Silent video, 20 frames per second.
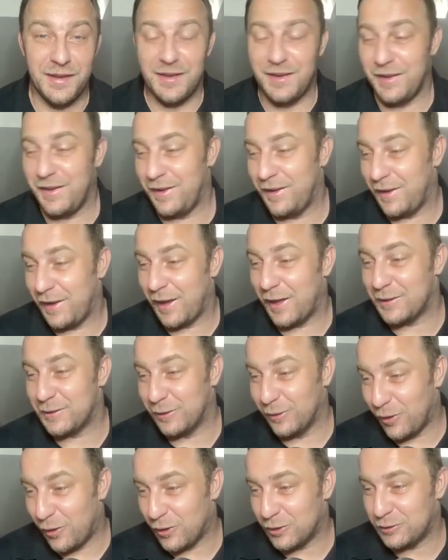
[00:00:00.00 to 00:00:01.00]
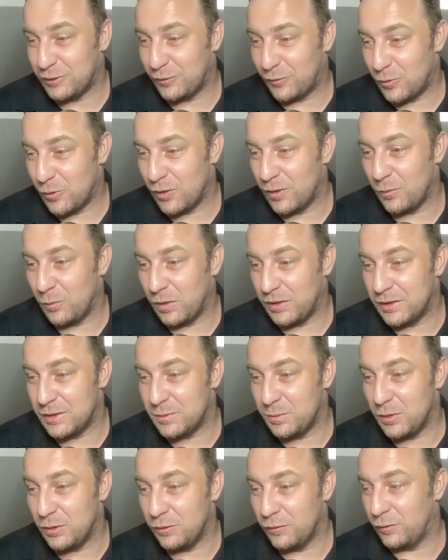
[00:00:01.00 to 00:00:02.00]
uh, has lost a rook with this
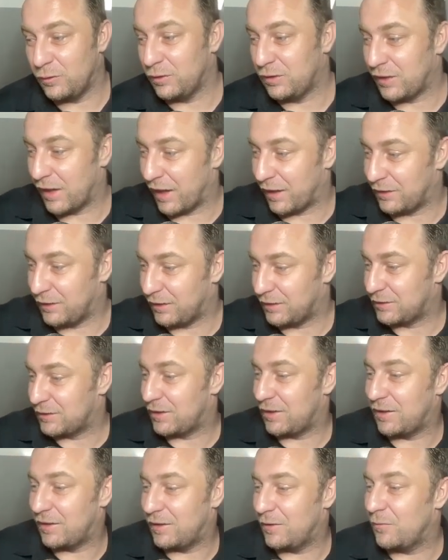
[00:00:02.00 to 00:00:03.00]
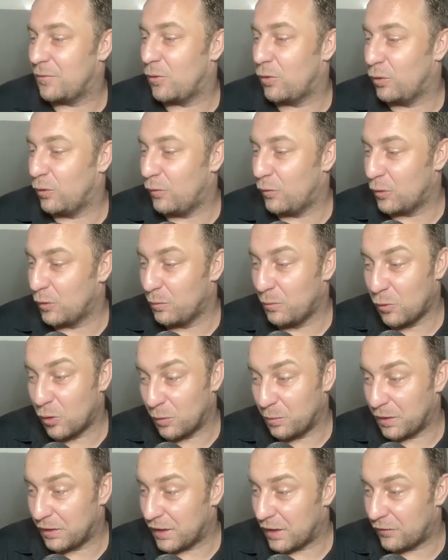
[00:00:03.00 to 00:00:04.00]
beautiful tactics uh, all over the
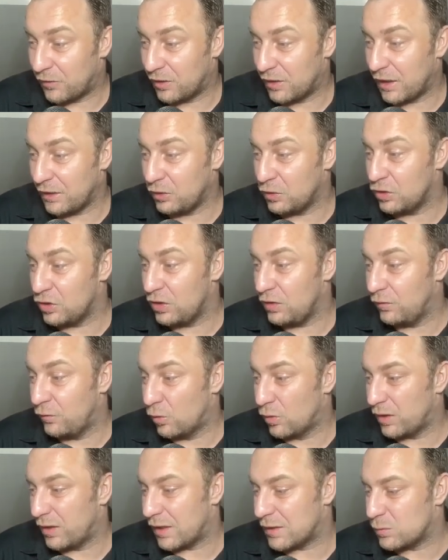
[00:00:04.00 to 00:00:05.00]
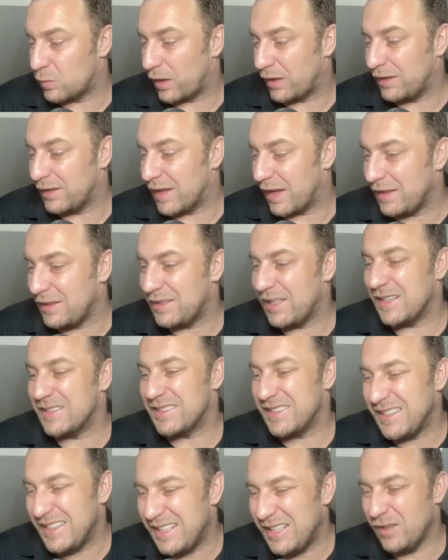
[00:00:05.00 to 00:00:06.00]
board. But after knight to g4, that's why knight takes
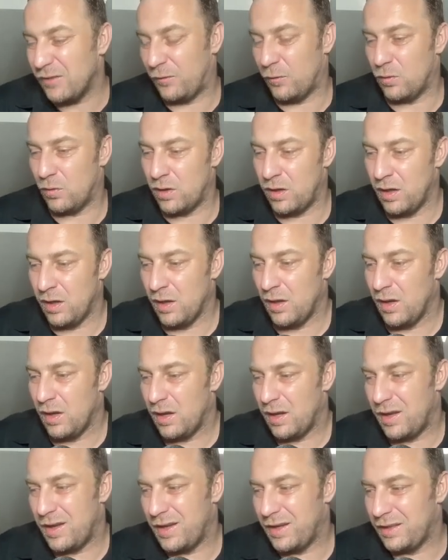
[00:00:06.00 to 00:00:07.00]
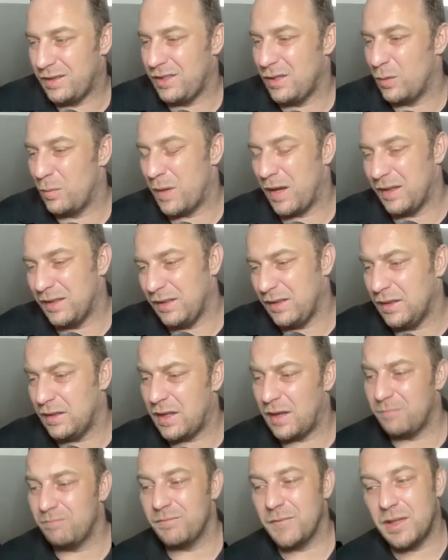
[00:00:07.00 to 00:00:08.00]
e4 uh, here by
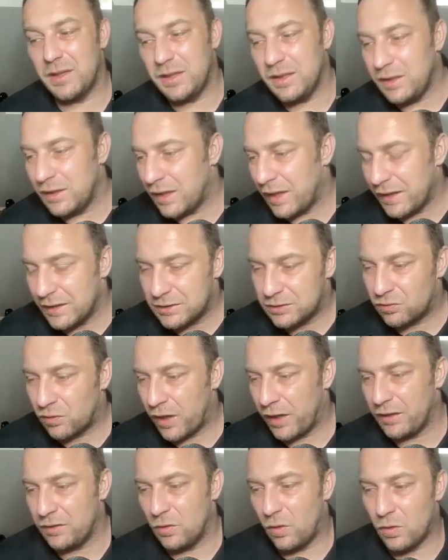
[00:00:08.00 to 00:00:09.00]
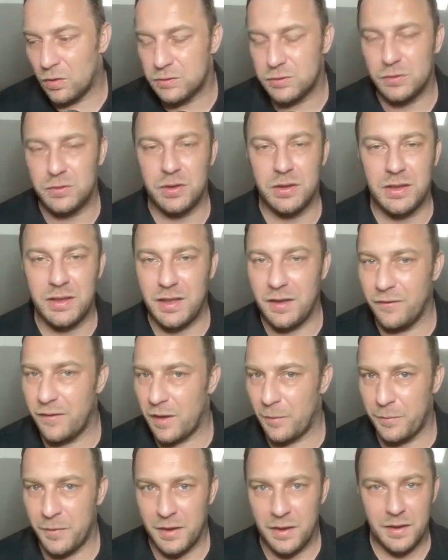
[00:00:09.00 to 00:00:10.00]
Leela. Leela is trying also to give
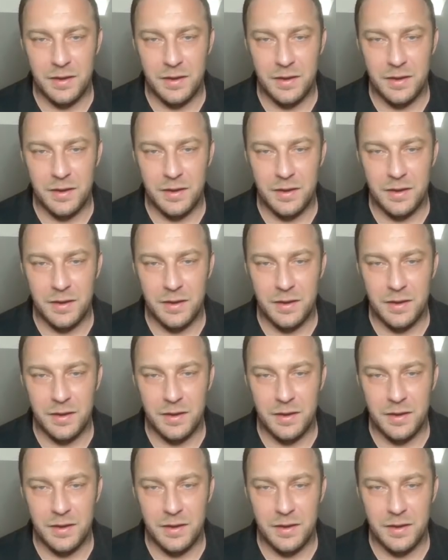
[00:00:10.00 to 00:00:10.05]
up